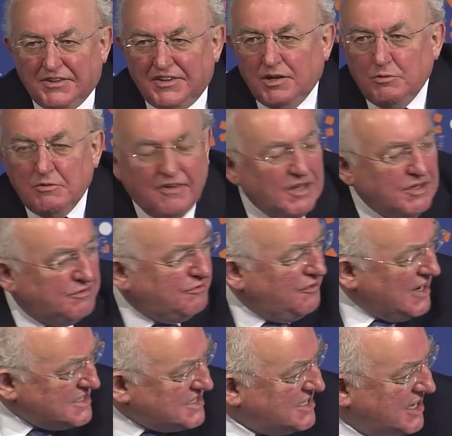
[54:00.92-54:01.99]
think we've had a
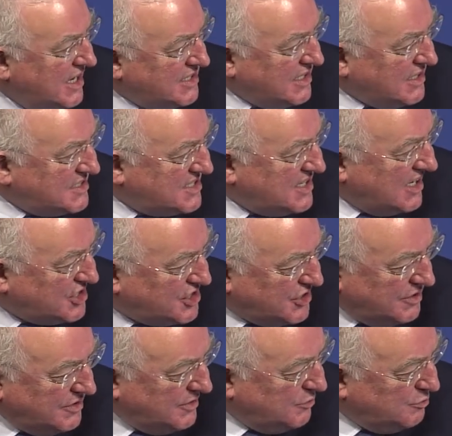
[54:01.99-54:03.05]
fascinating
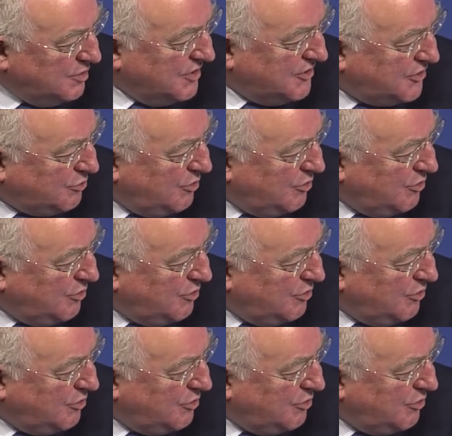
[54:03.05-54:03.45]
session with